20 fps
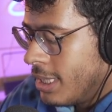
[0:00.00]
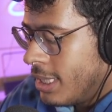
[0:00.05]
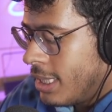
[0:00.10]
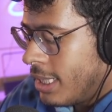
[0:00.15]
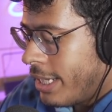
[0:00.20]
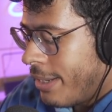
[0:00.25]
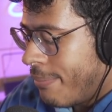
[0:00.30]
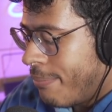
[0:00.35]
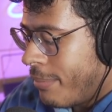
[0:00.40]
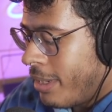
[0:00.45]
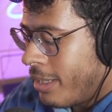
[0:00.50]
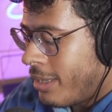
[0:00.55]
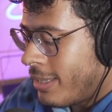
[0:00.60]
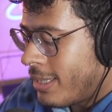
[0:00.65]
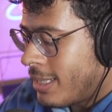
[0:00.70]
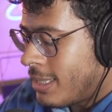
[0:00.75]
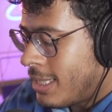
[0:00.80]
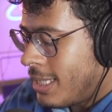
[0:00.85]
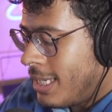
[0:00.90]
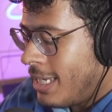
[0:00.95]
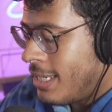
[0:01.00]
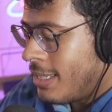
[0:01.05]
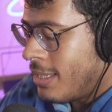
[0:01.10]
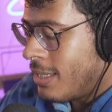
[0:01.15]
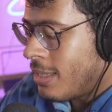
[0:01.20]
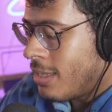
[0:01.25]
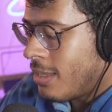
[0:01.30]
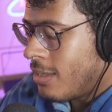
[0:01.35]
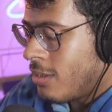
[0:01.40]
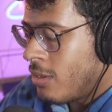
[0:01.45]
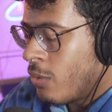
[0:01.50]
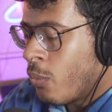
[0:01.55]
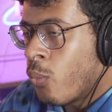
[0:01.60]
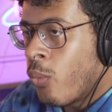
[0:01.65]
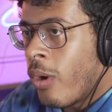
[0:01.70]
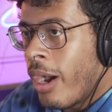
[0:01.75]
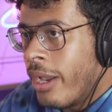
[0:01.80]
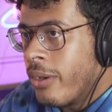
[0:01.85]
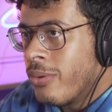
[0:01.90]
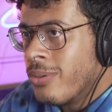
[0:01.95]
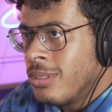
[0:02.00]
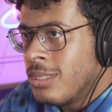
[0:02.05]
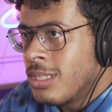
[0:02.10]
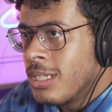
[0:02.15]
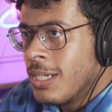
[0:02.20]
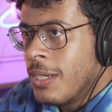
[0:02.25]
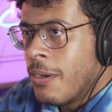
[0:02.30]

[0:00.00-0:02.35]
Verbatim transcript: Um, I think that's in the wild.